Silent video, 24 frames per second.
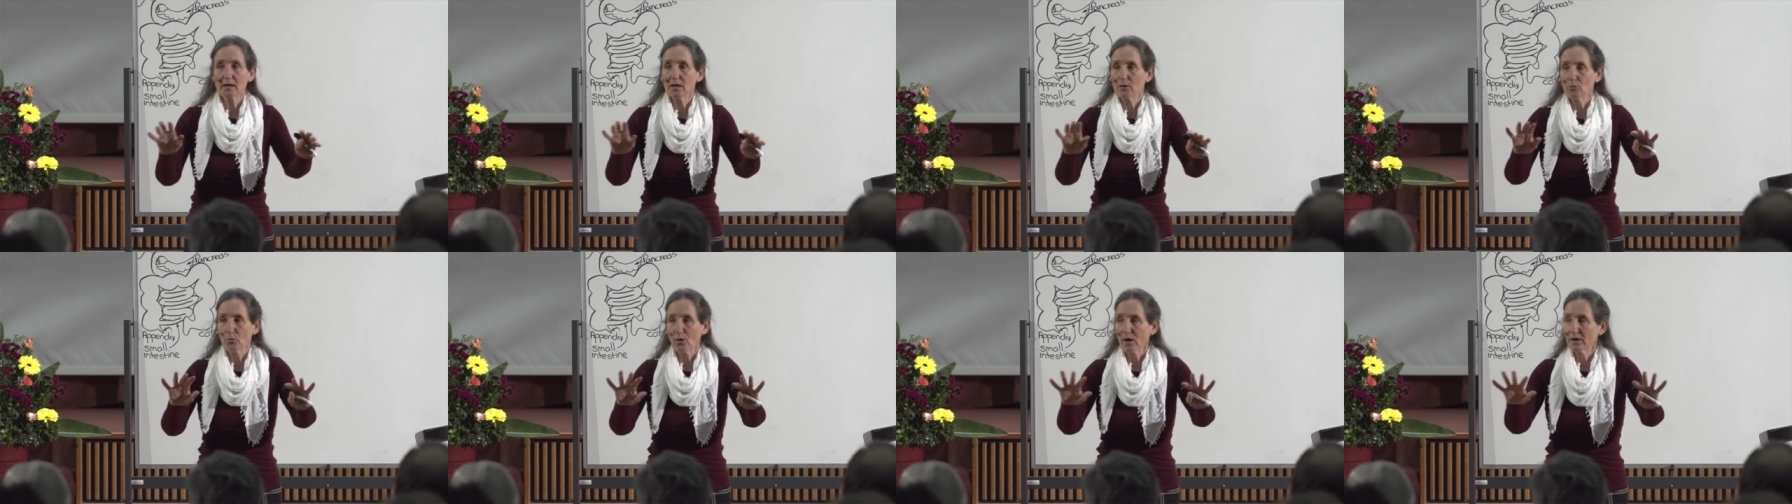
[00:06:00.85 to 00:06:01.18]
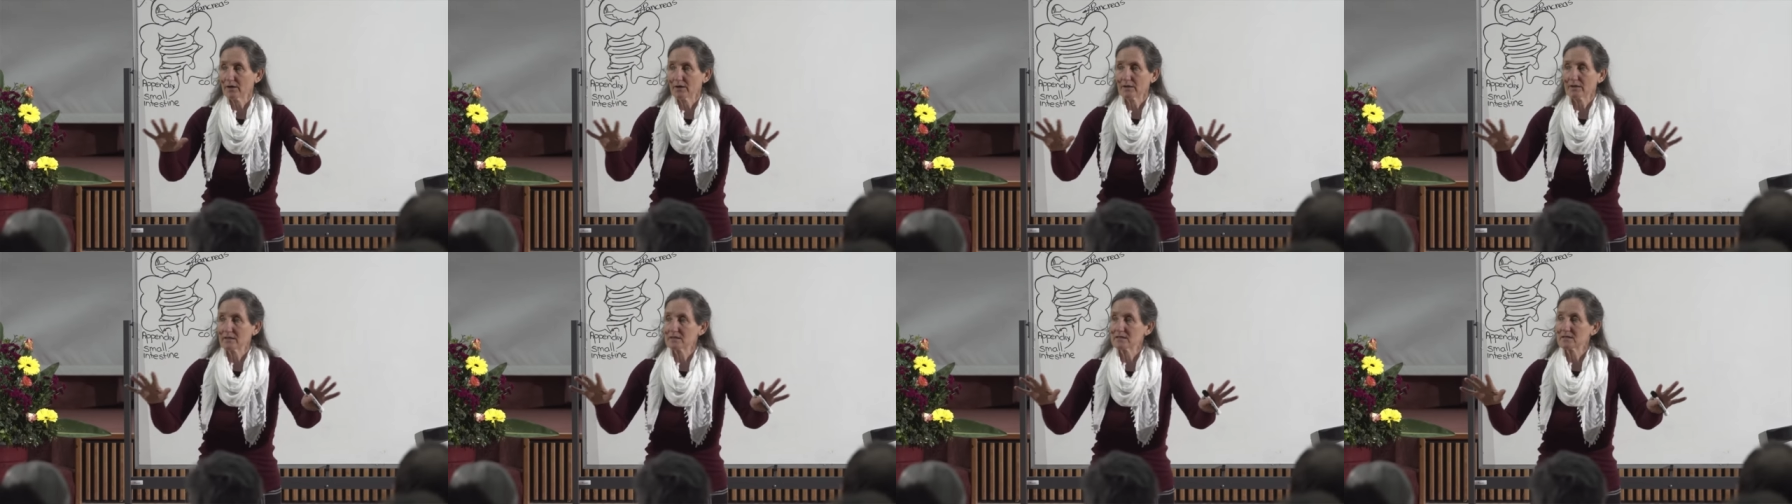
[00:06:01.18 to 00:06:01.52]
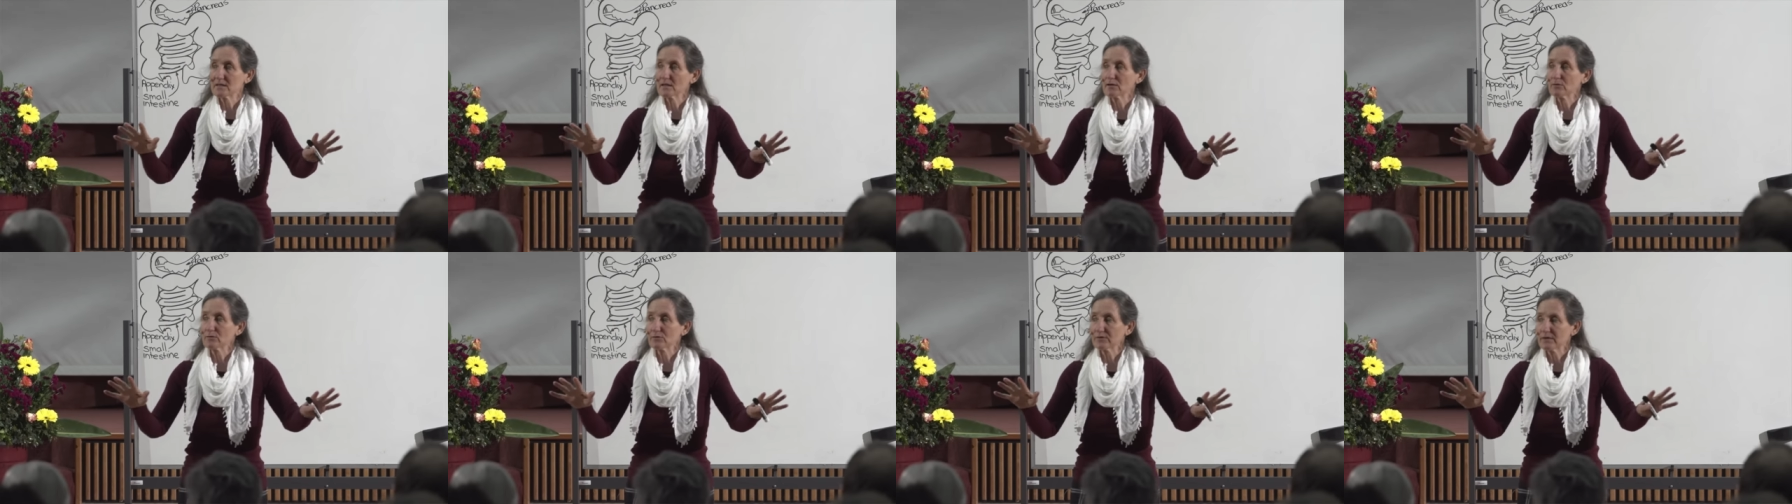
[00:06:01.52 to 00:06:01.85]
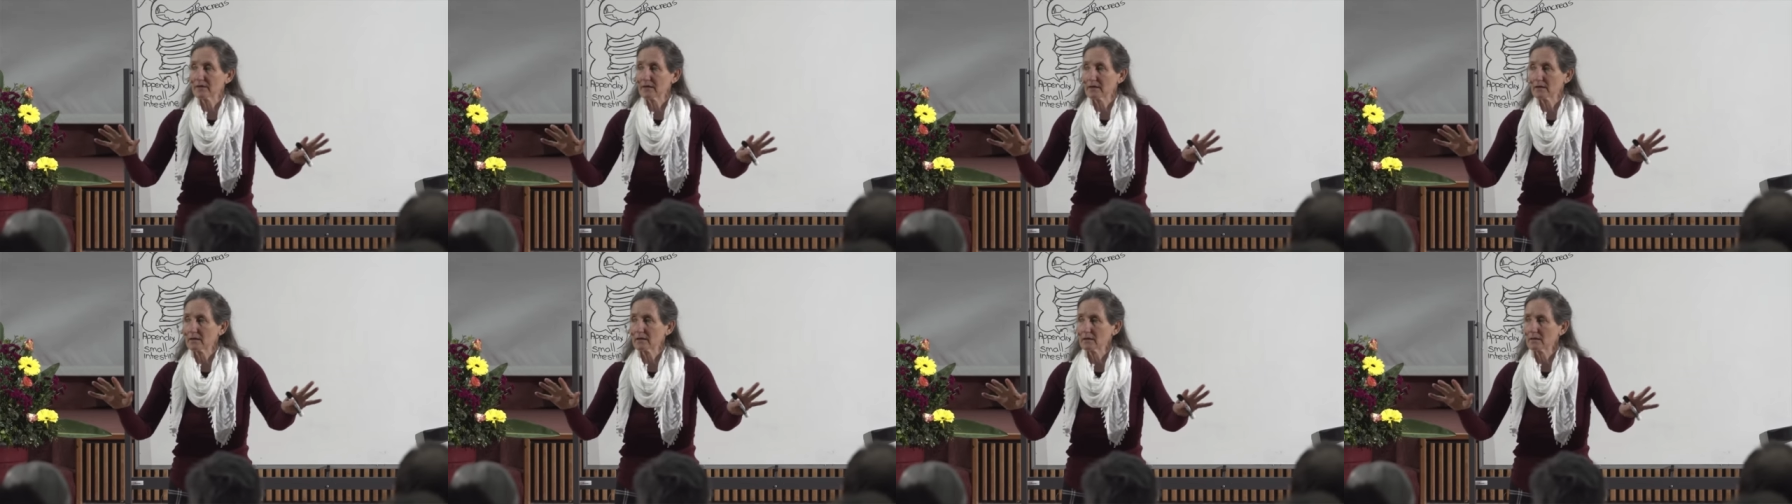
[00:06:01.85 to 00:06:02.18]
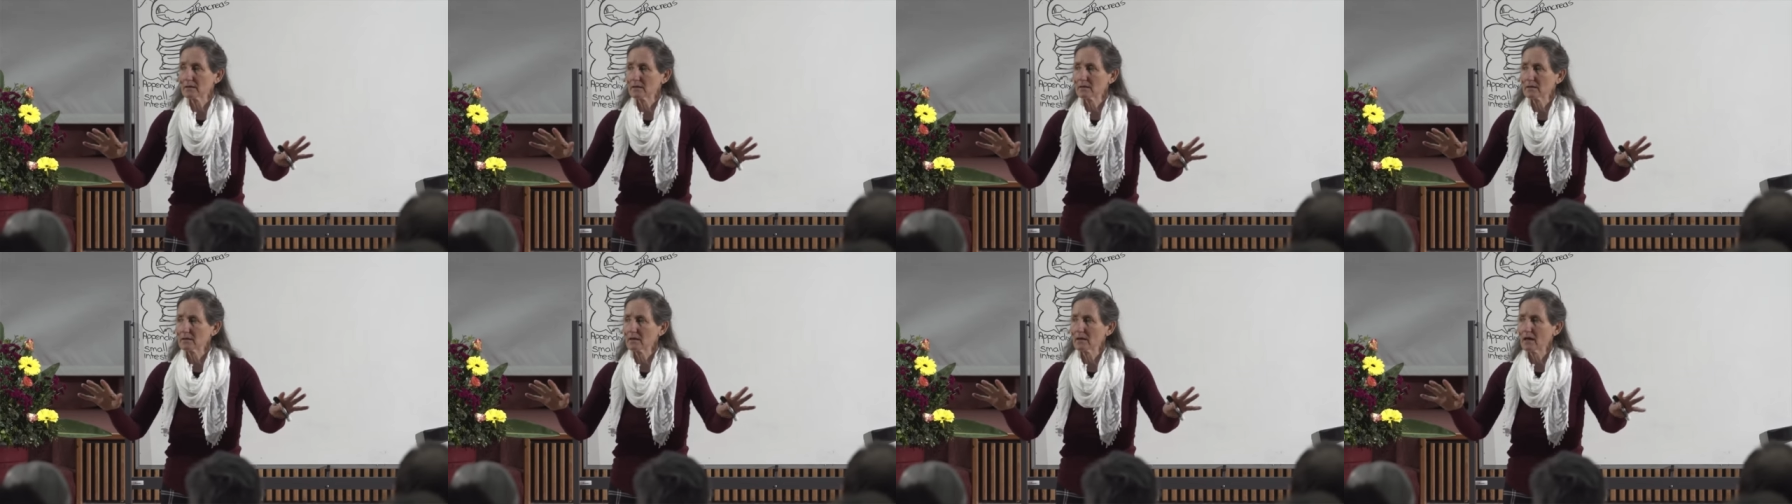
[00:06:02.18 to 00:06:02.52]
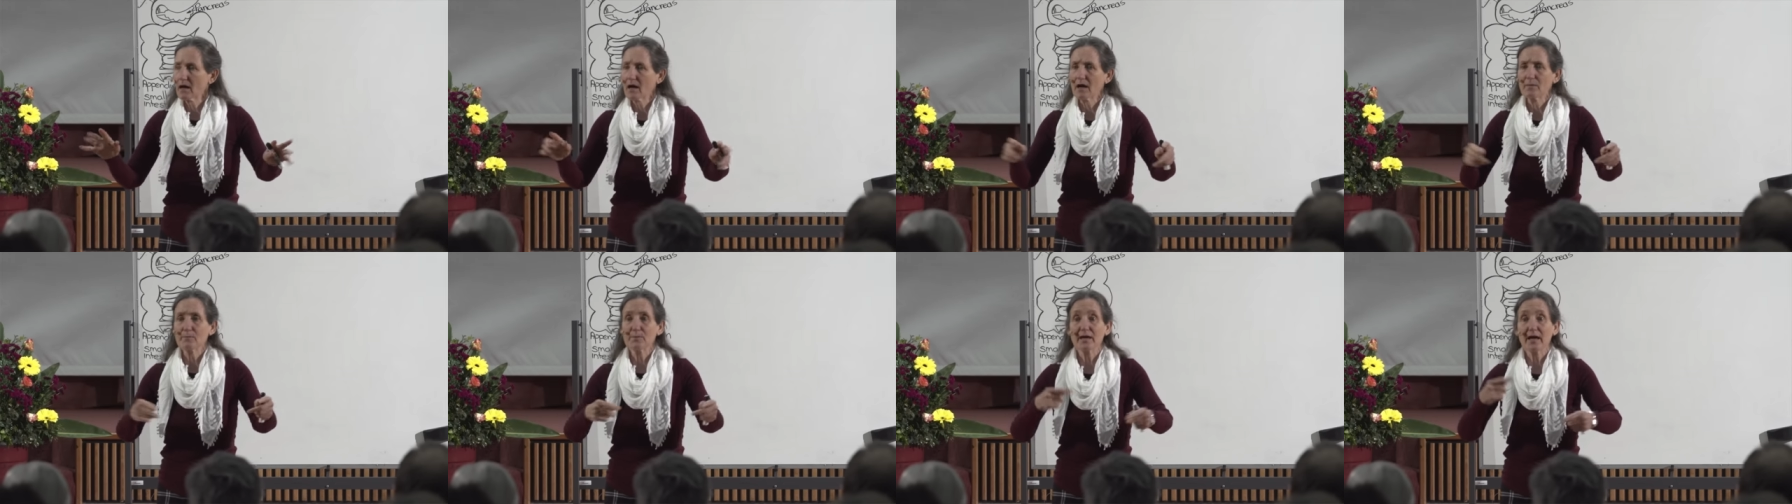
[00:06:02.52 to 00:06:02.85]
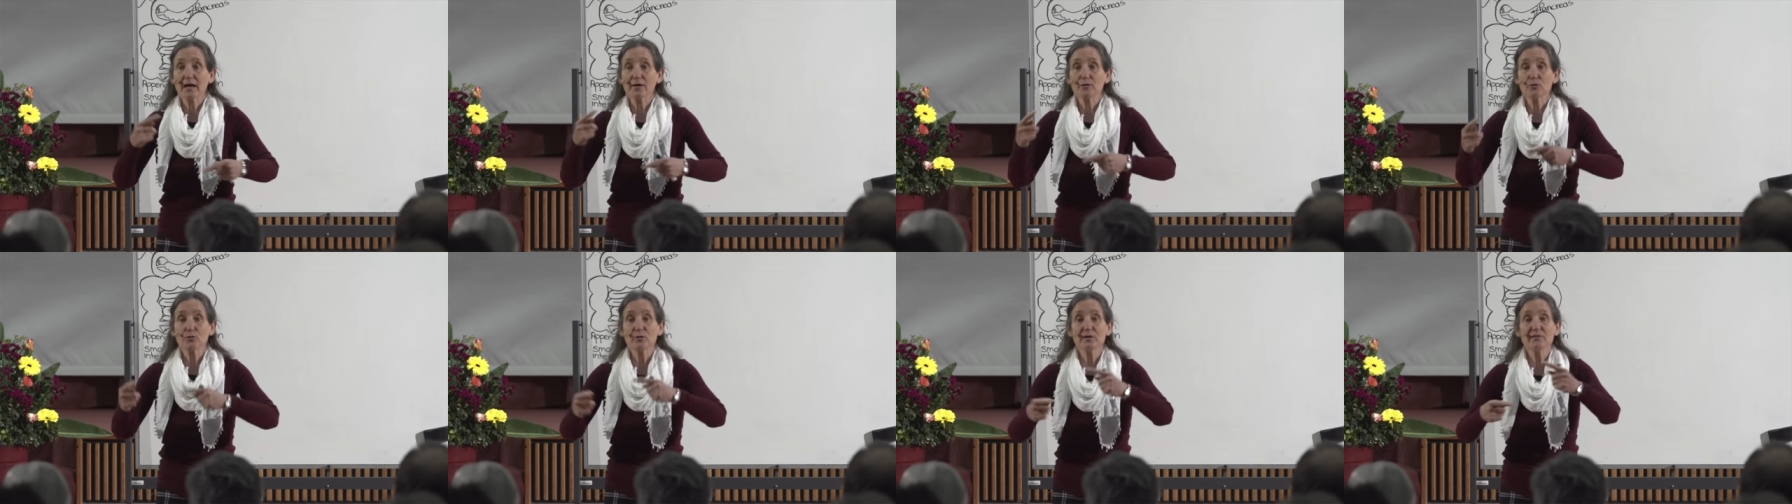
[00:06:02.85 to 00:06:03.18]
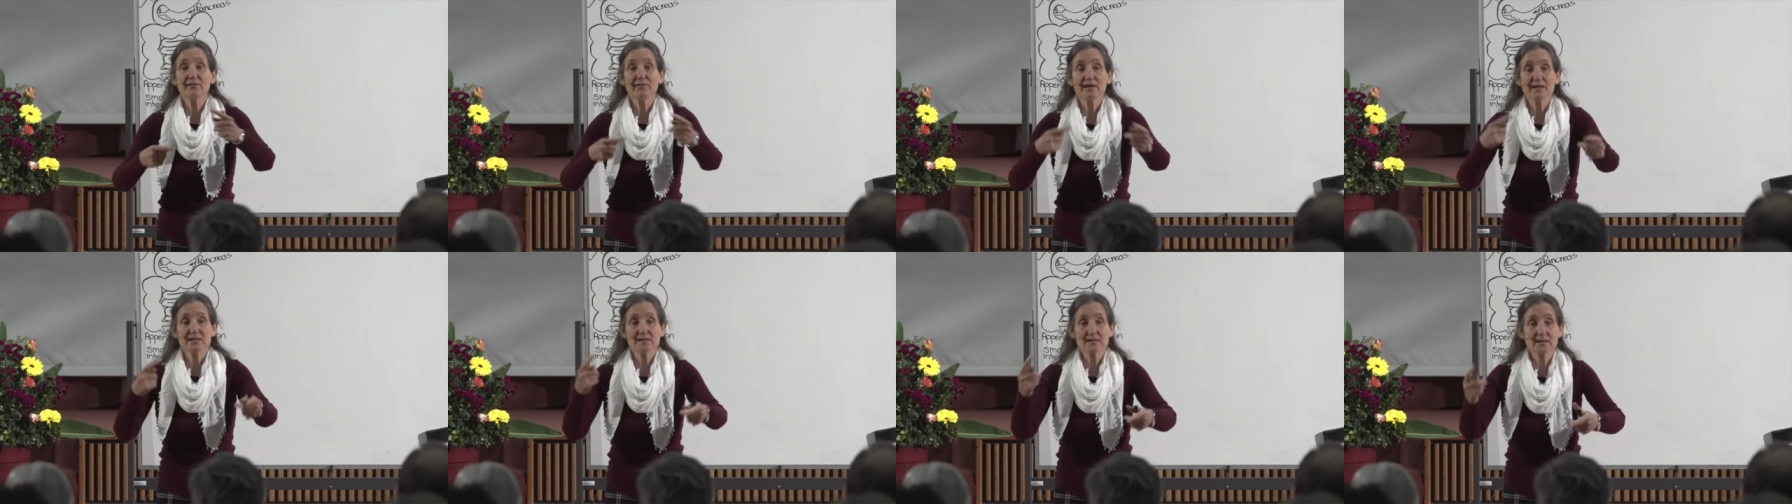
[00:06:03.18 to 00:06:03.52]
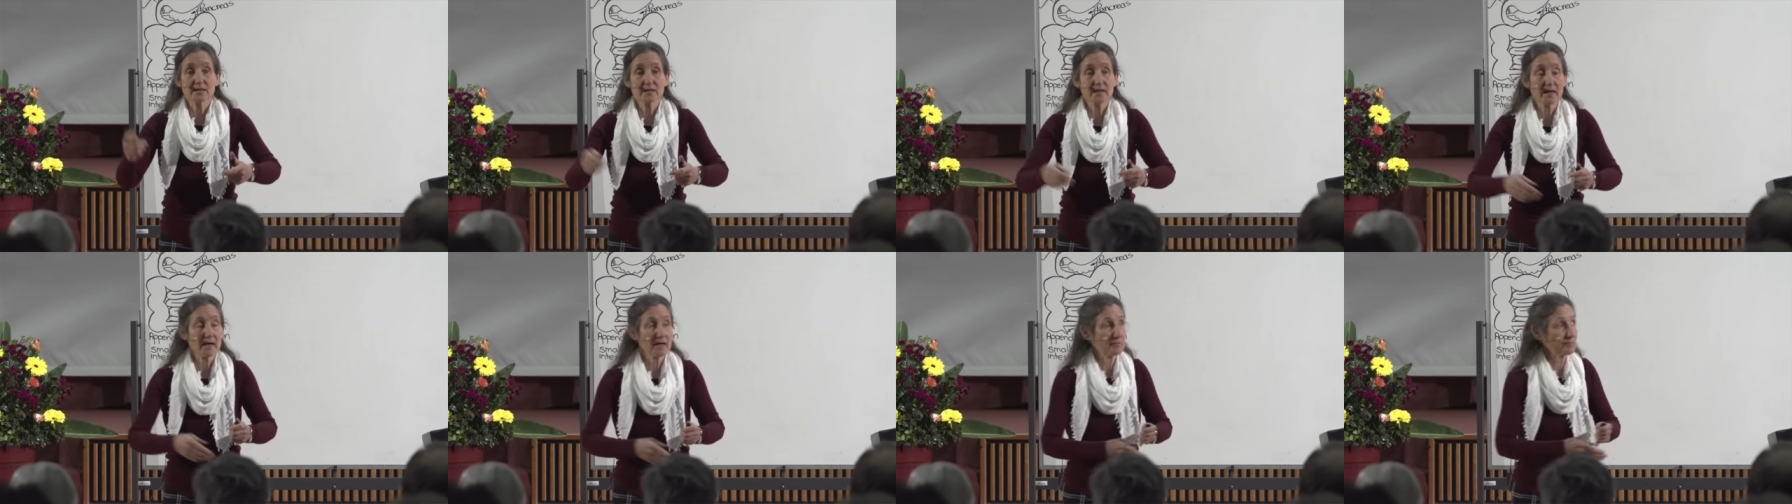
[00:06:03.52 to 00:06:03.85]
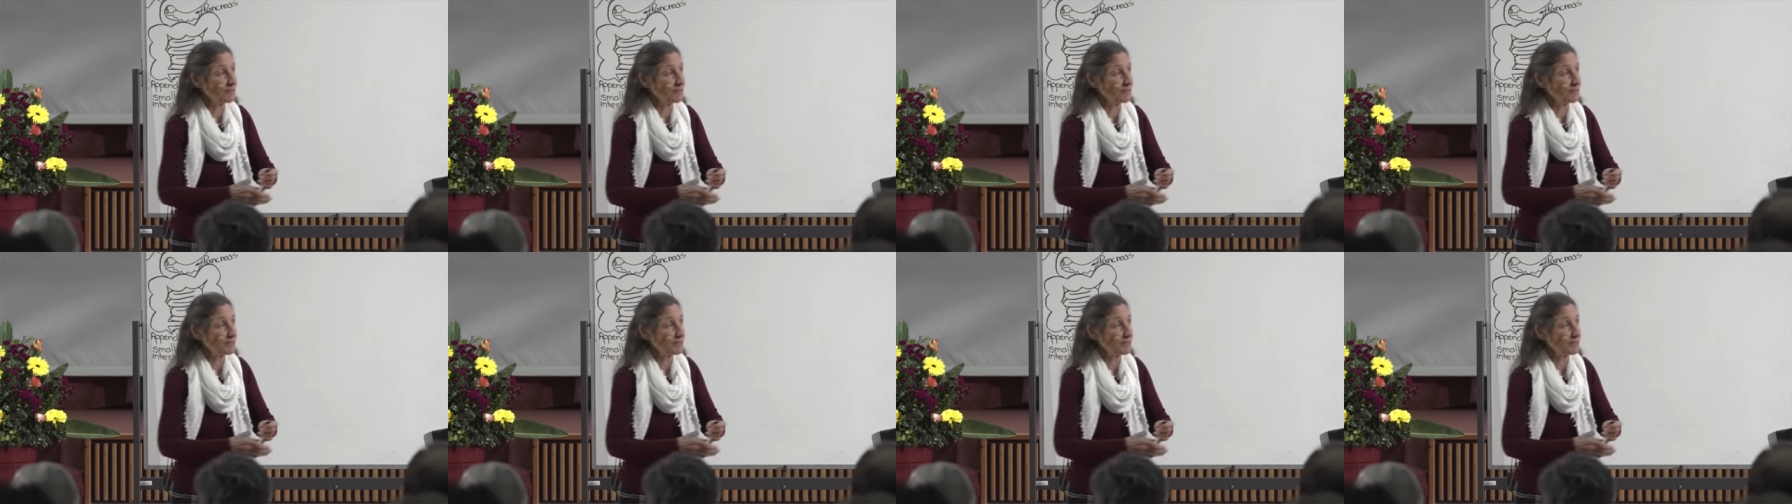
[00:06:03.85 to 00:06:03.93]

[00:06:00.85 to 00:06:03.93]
He won't eat a single thing. I began to investigate.